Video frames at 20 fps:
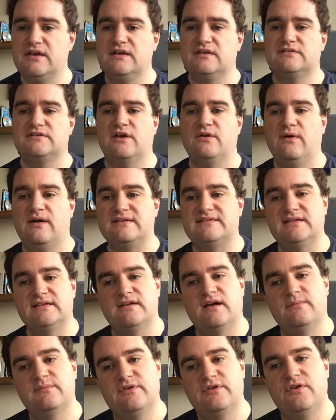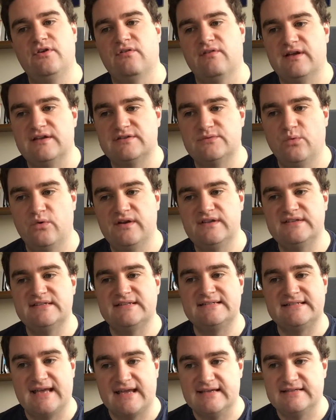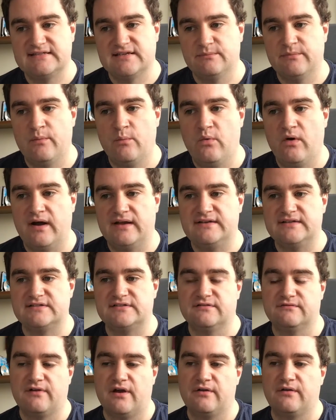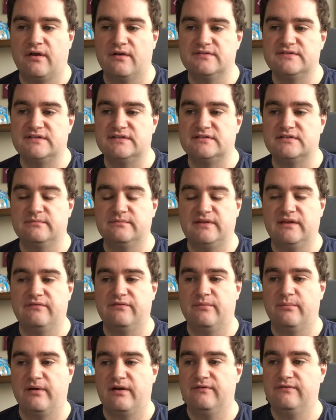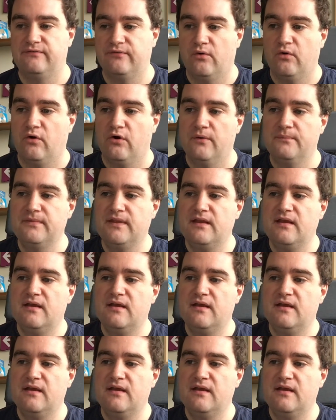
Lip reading: So I said, I'm curious, what is a datum and why does the Roco system differ by 4?